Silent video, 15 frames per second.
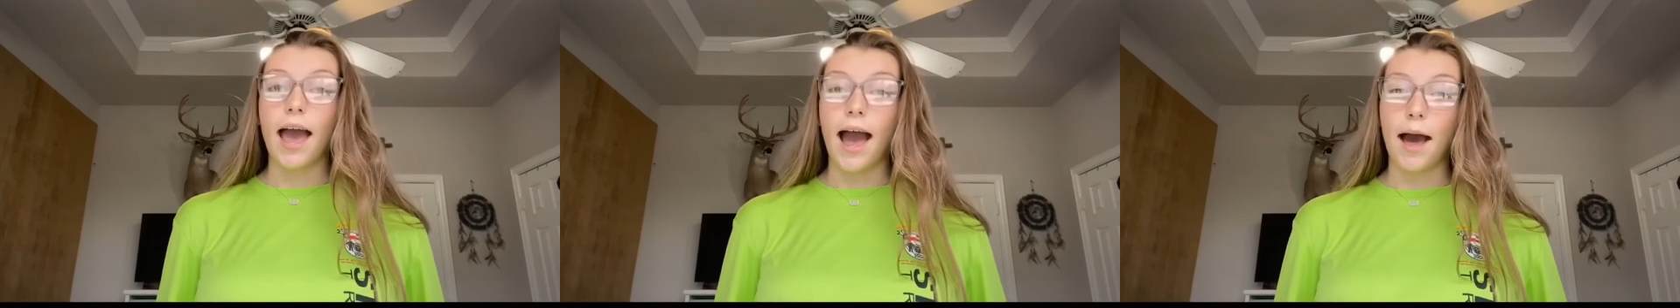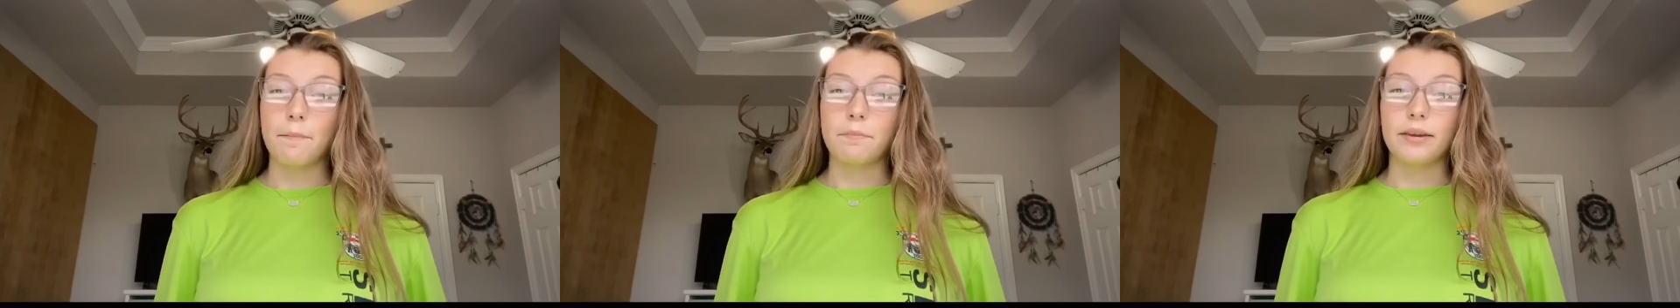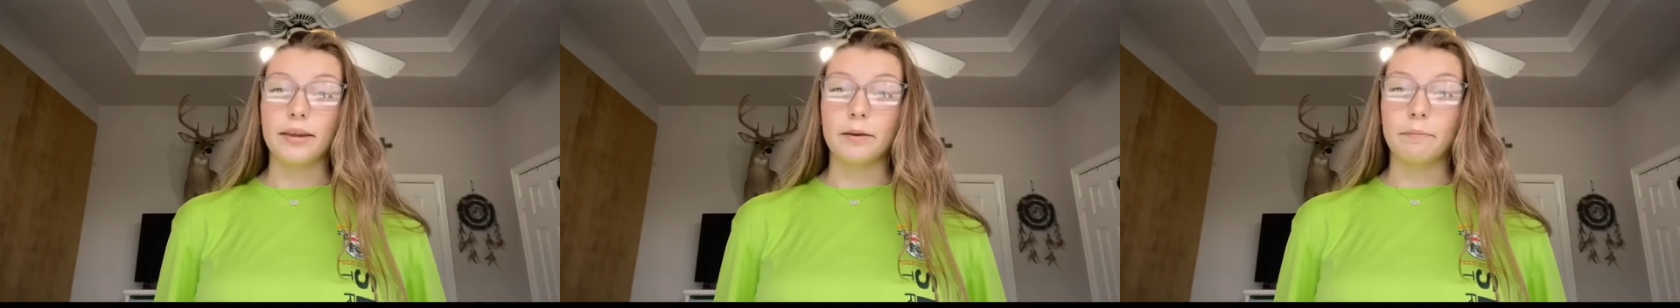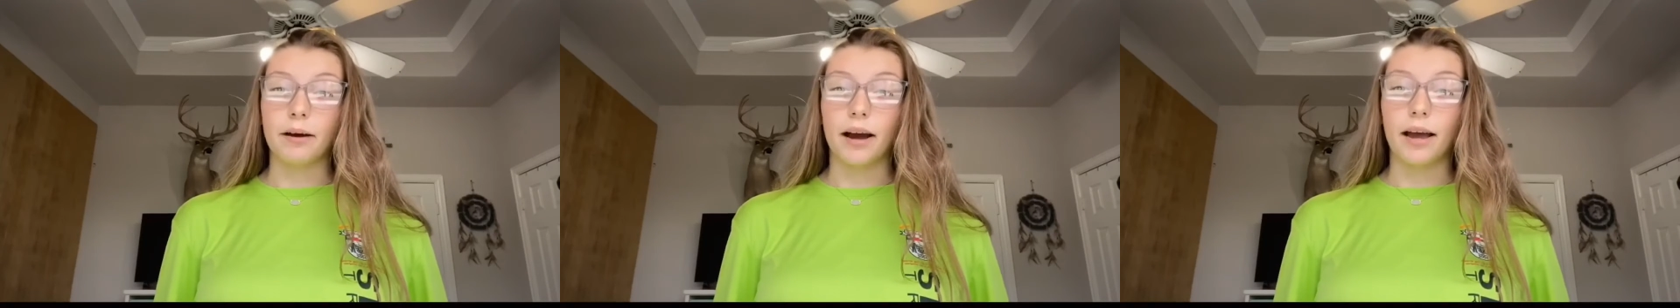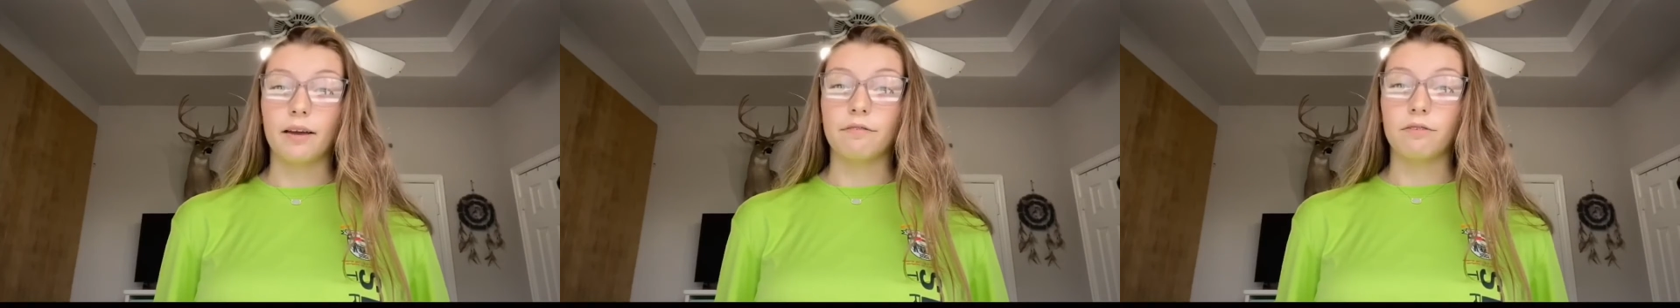Happy
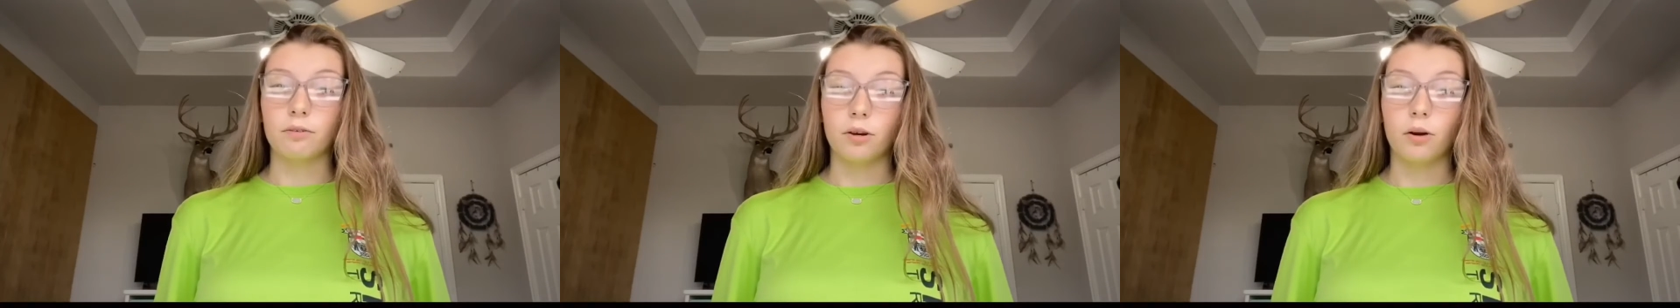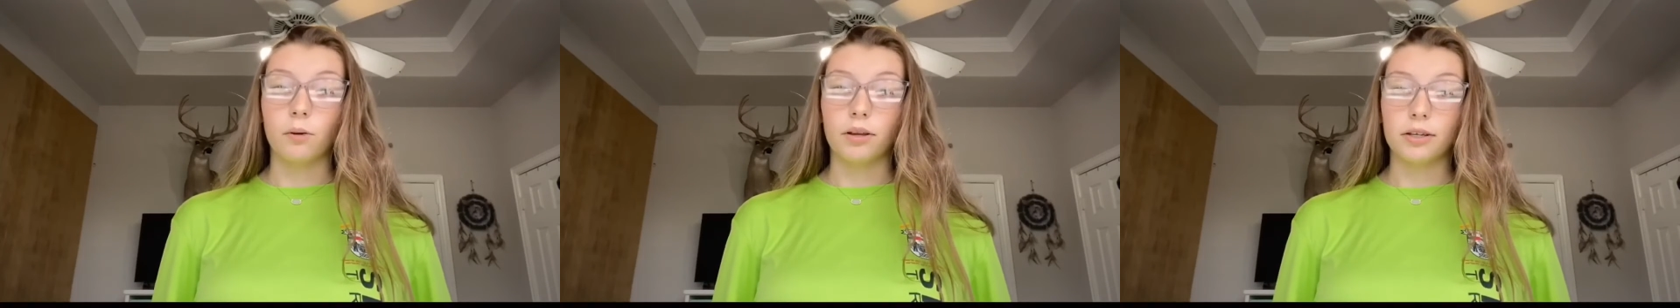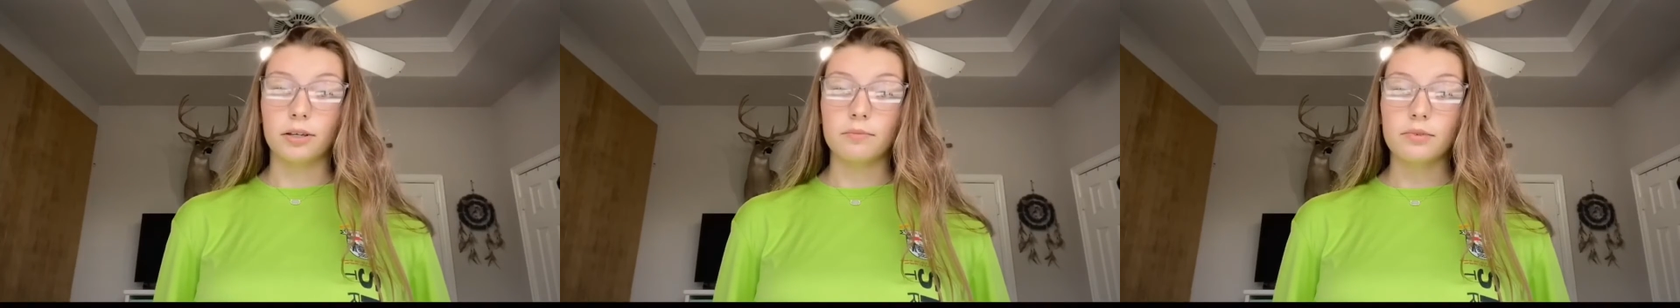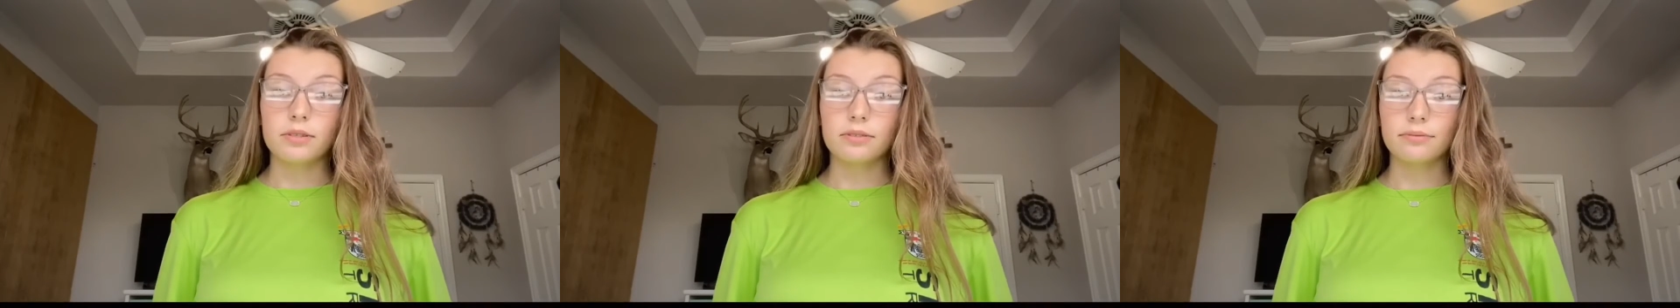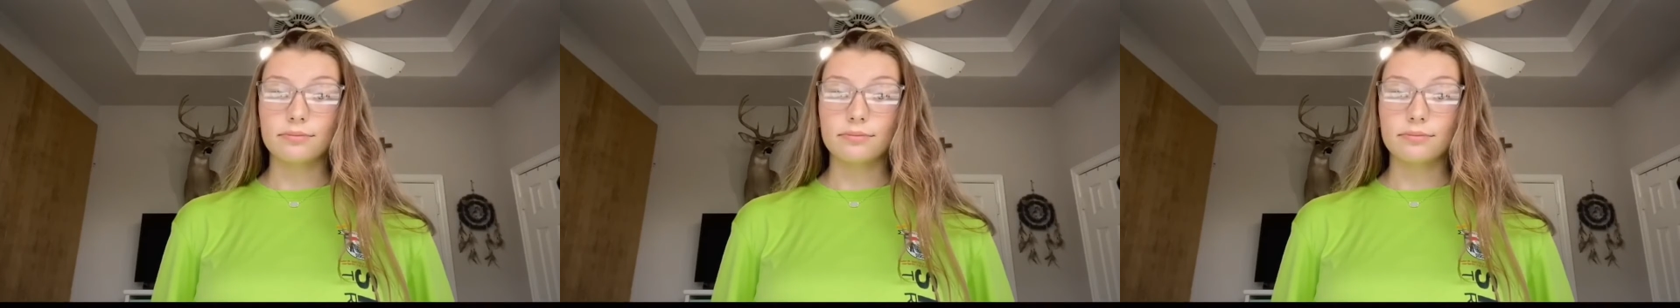by Pharrell Williams.